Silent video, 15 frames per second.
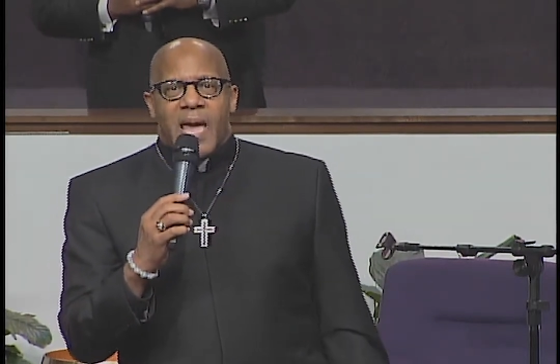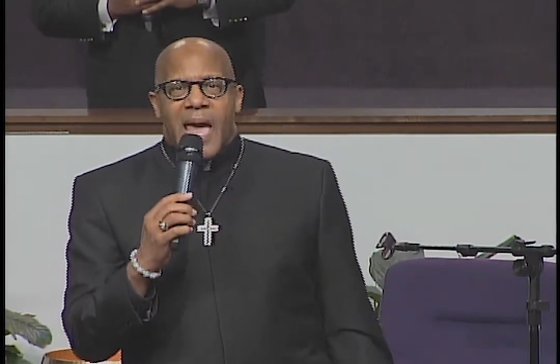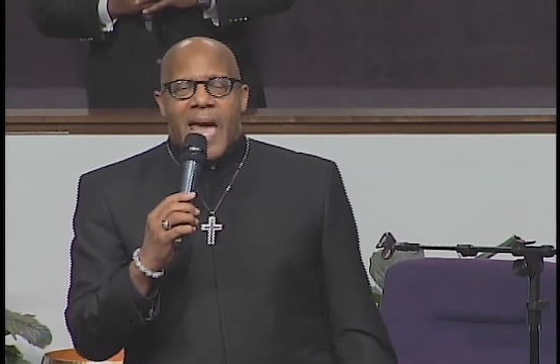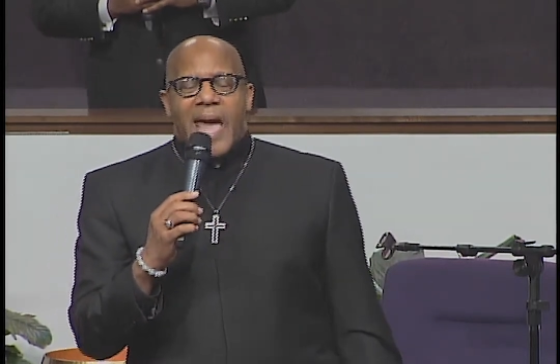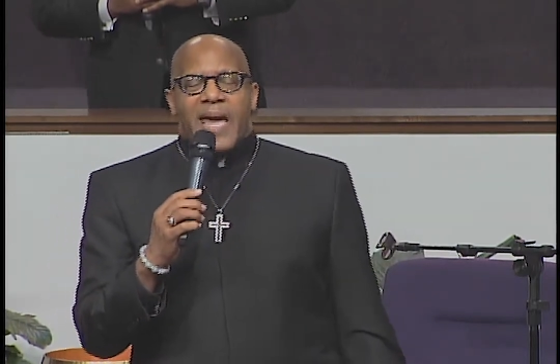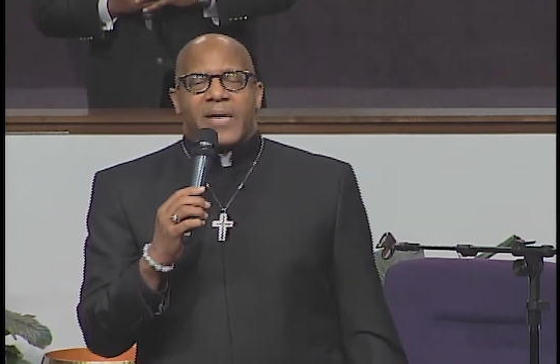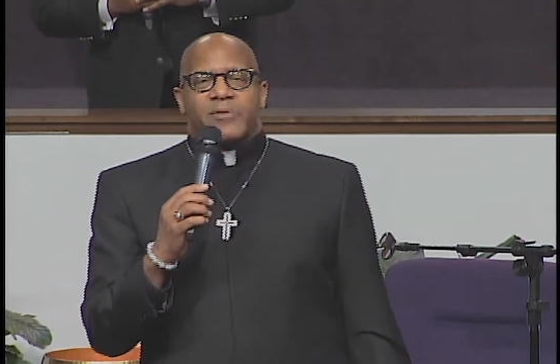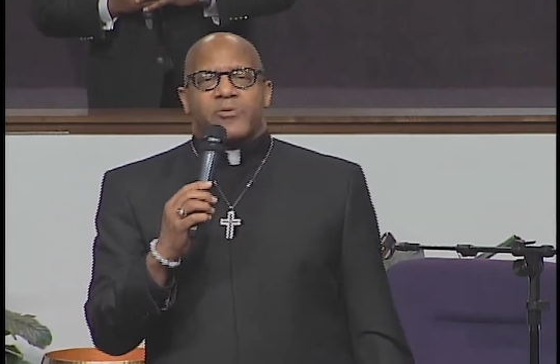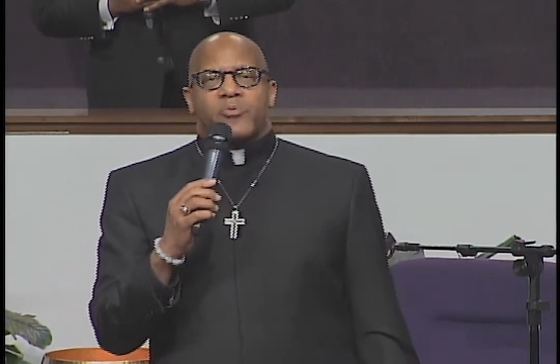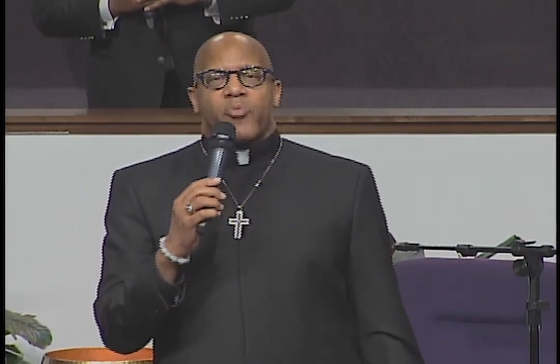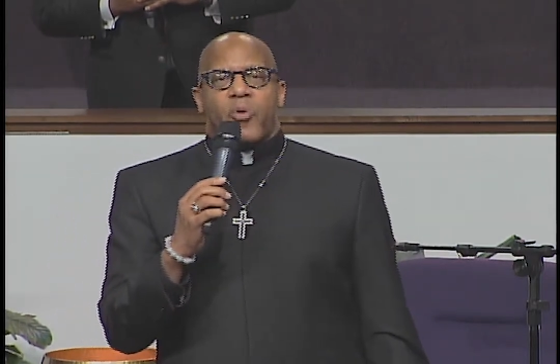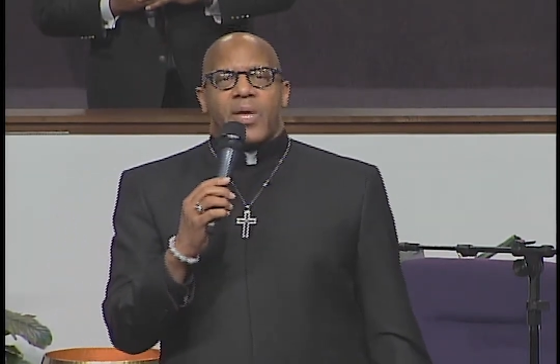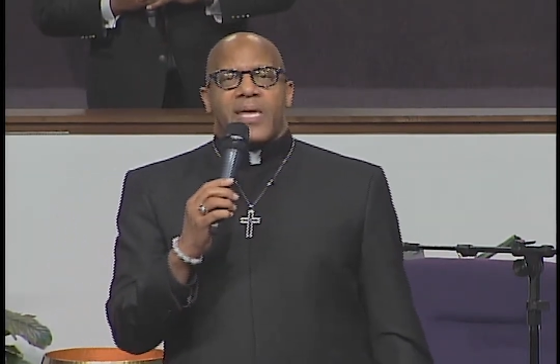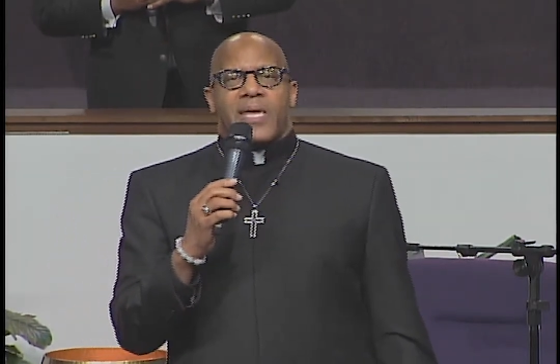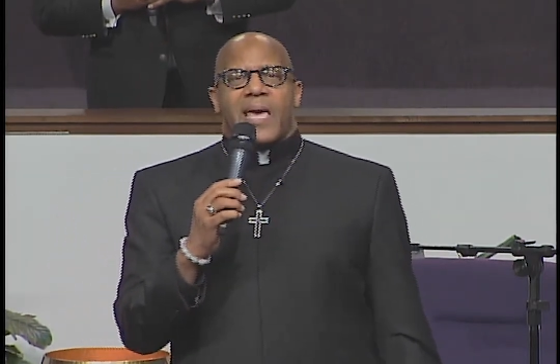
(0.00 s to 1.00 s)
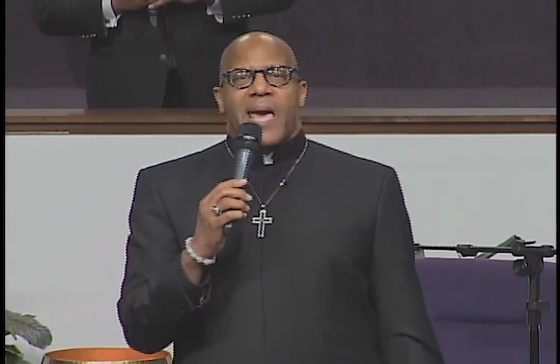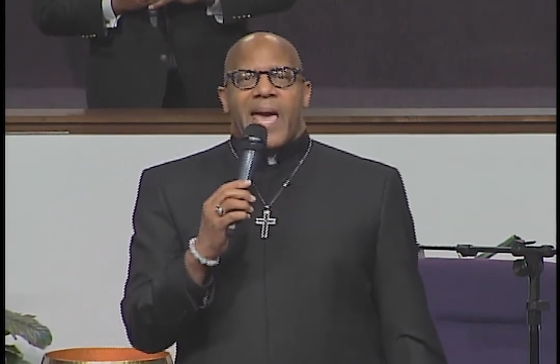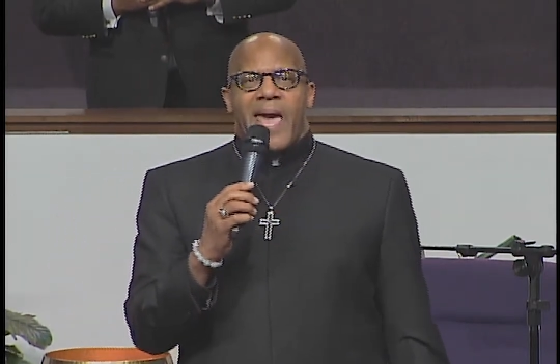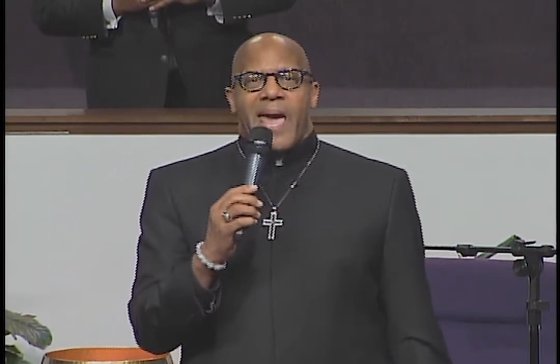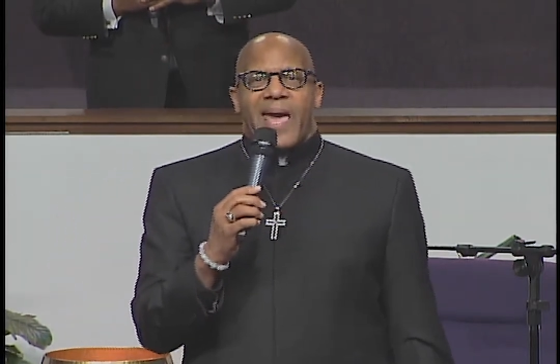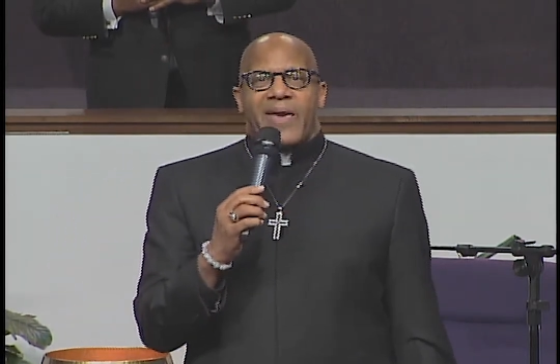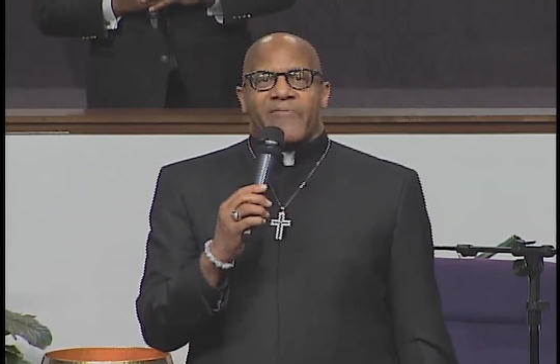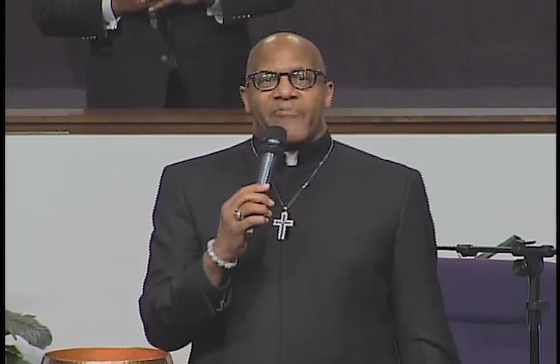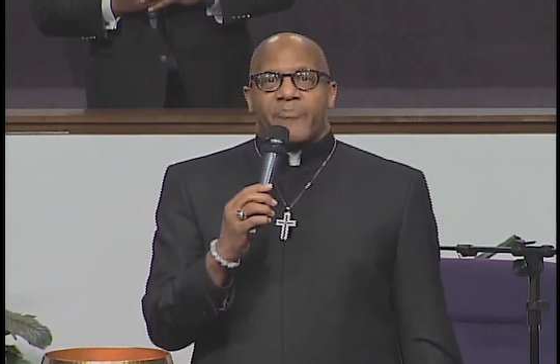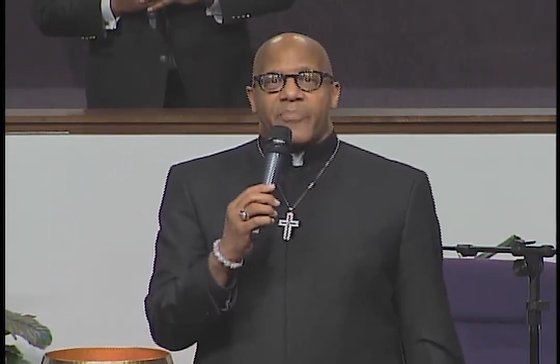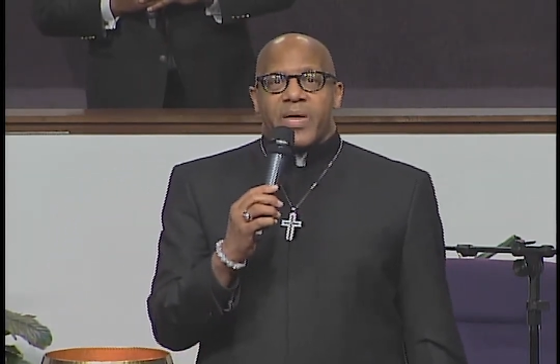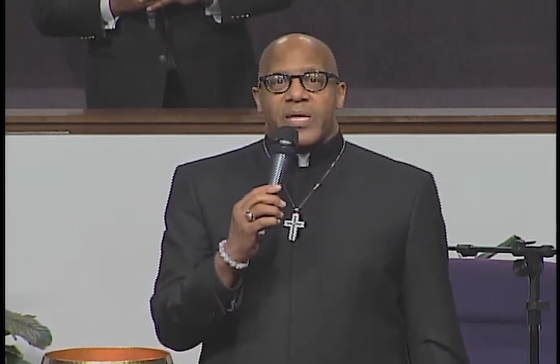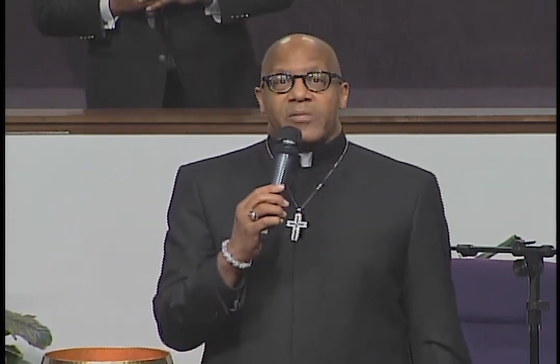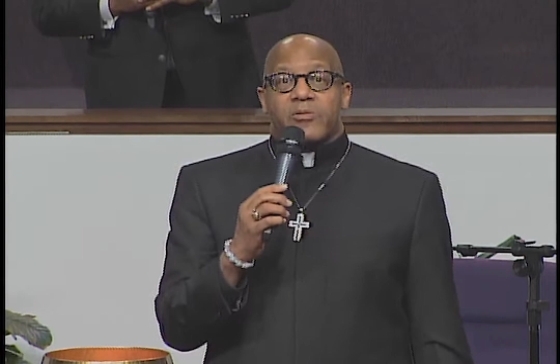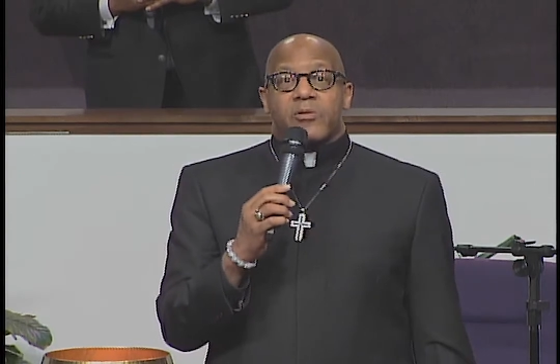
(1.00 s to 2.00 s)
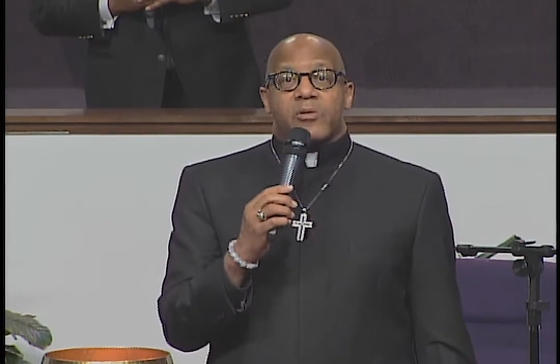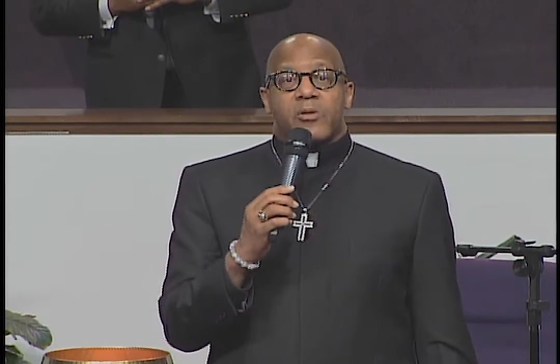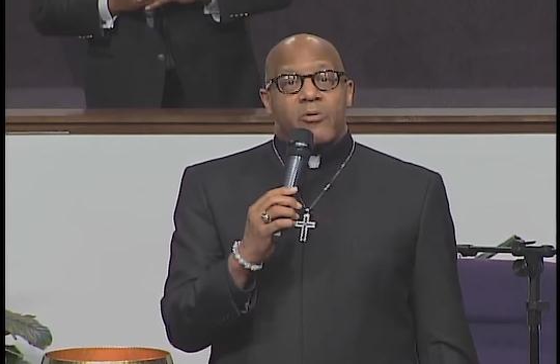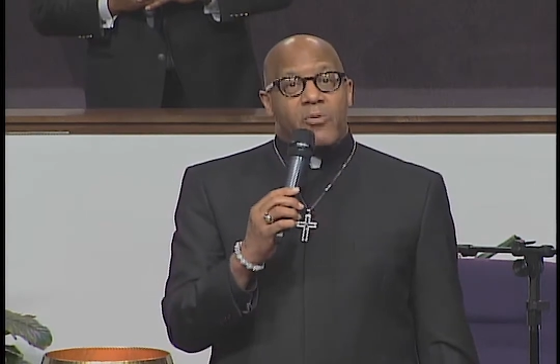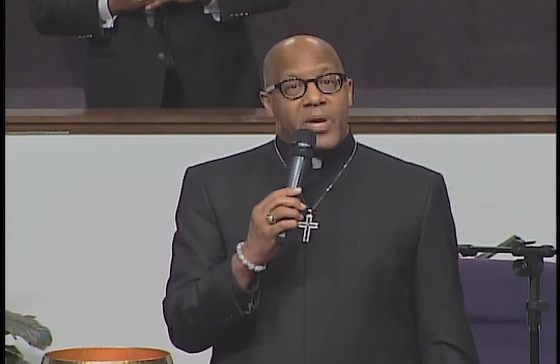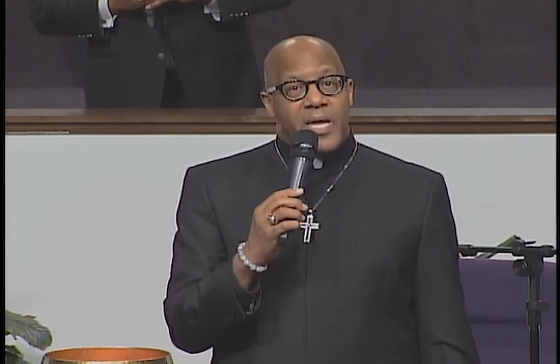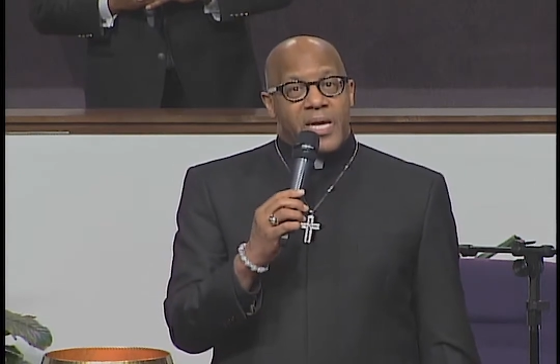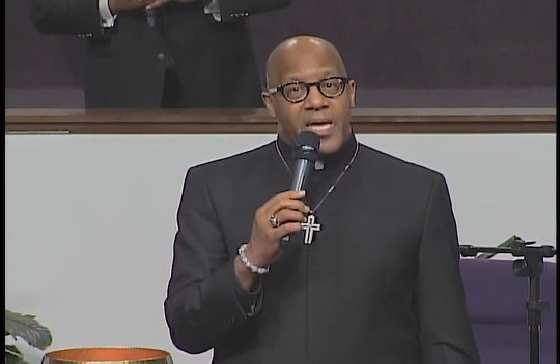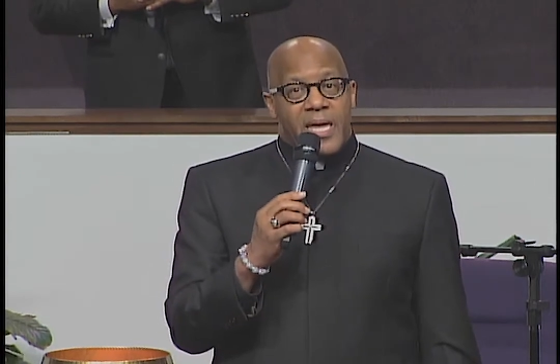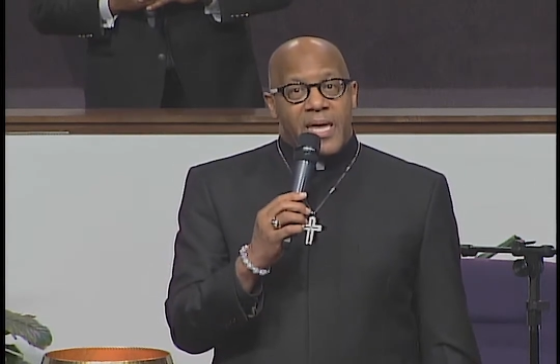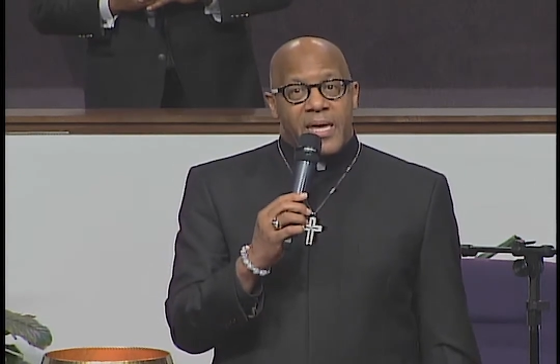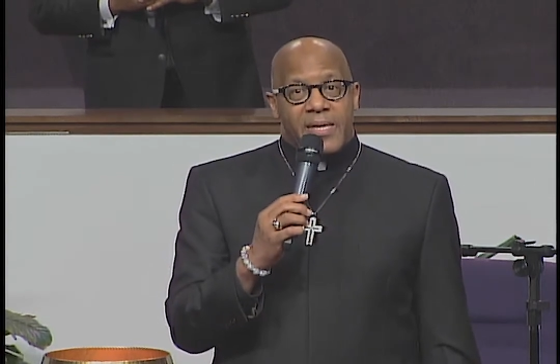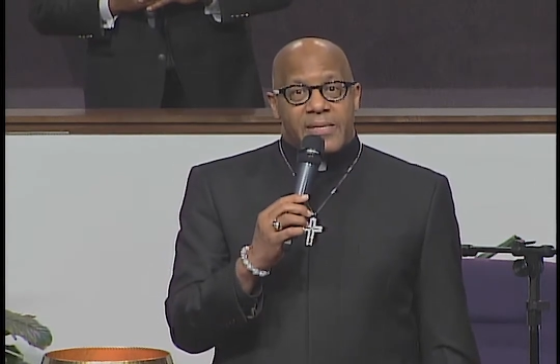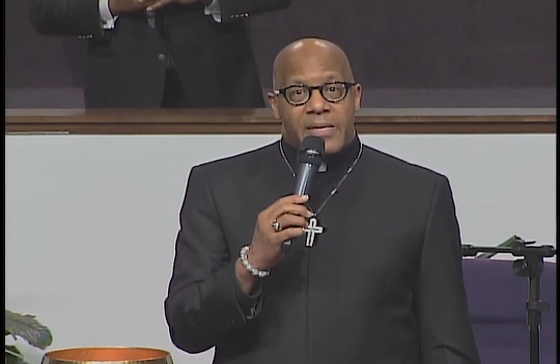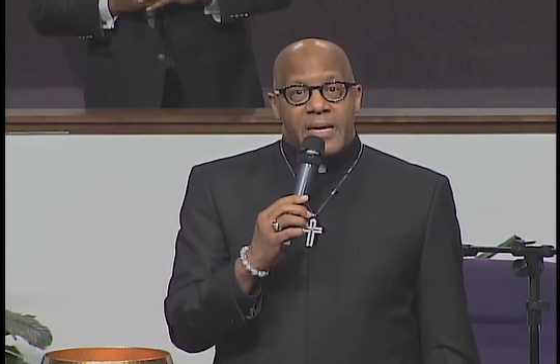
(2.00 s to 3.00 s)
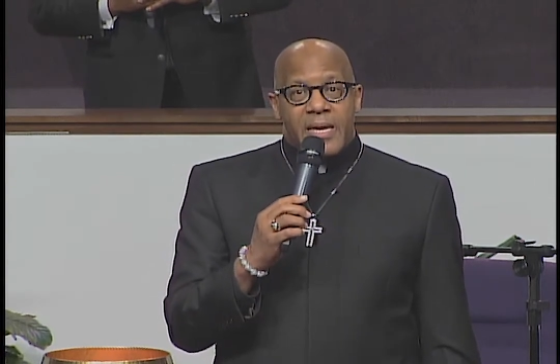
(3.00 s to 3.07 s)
as we have been doing it